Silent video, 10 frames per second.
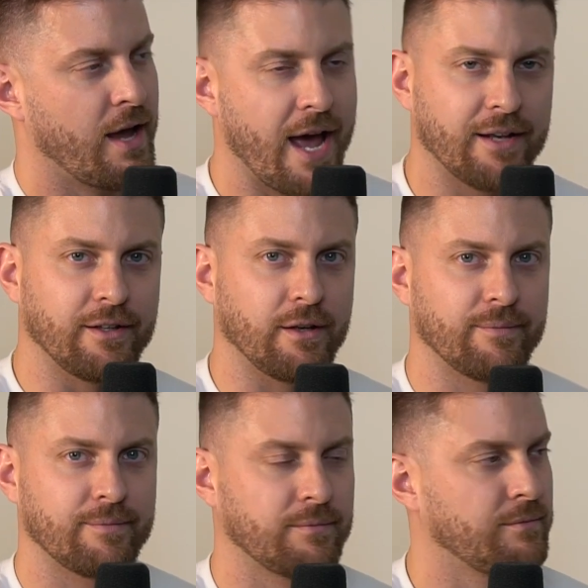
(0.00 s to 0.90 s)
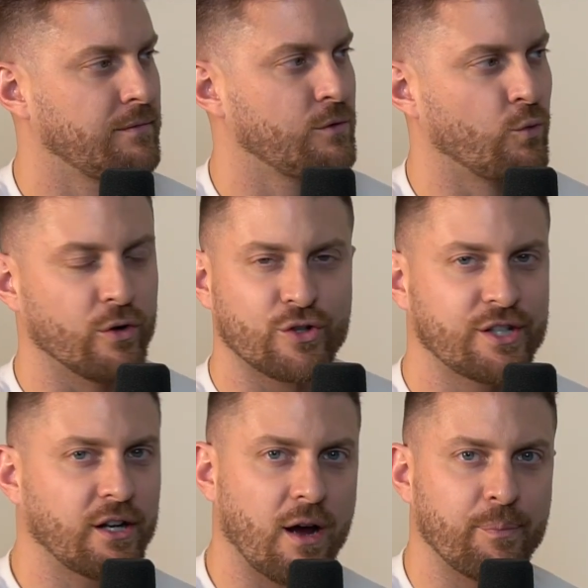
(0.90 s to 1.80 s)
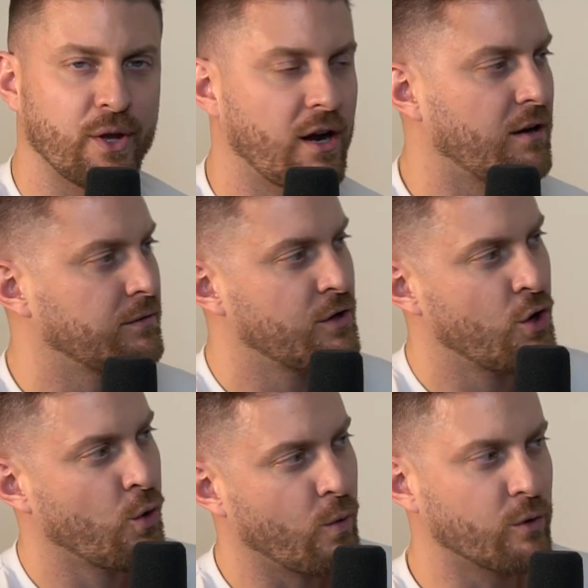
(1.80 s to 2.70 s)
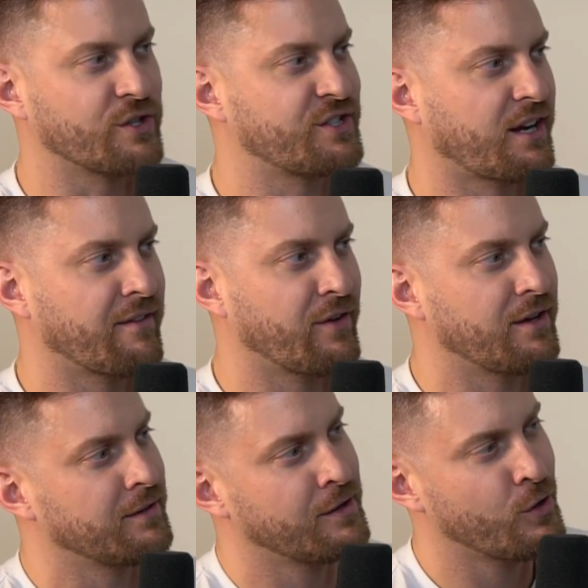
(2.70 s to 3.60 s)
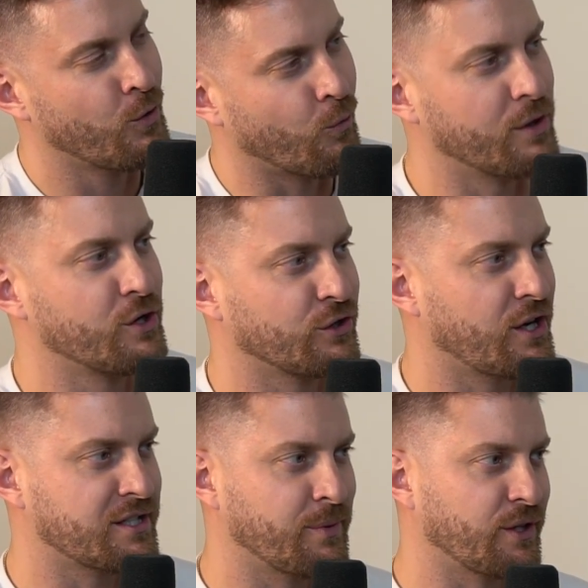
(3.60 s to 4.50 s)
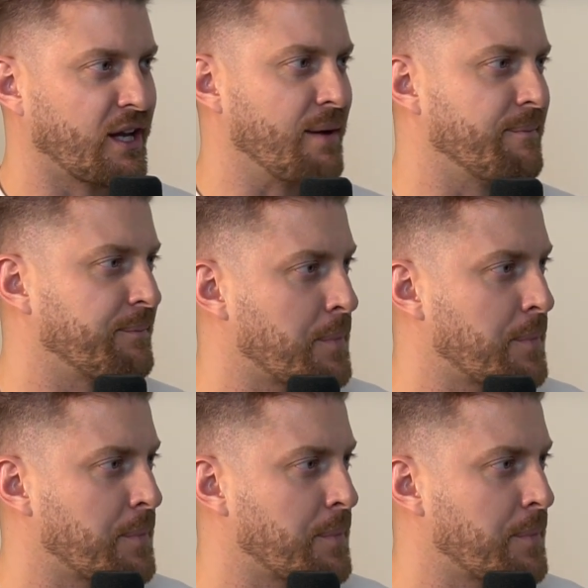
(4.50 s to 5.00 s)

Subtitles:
Andy, we were sitting up there. We were sick of it. What are your thoughts about the game?